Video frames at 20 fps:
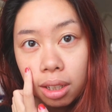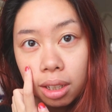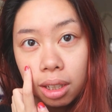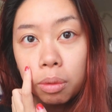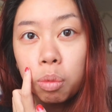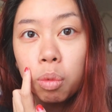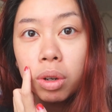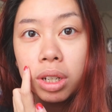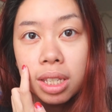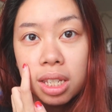
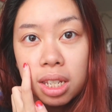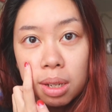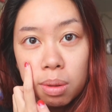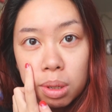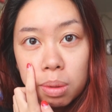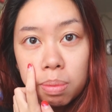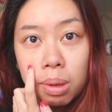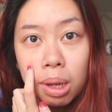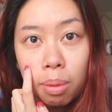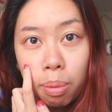what seemed
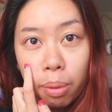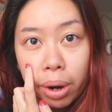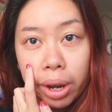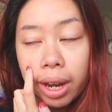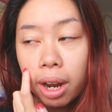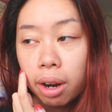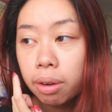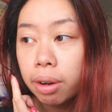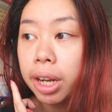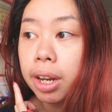to be a
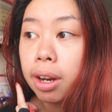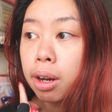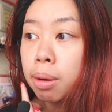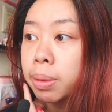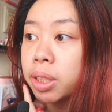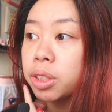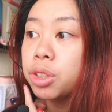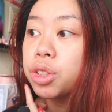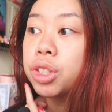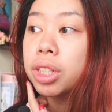breakout right here on
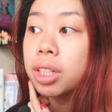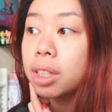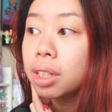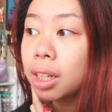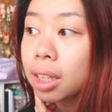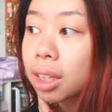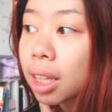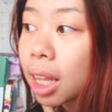my cheek, and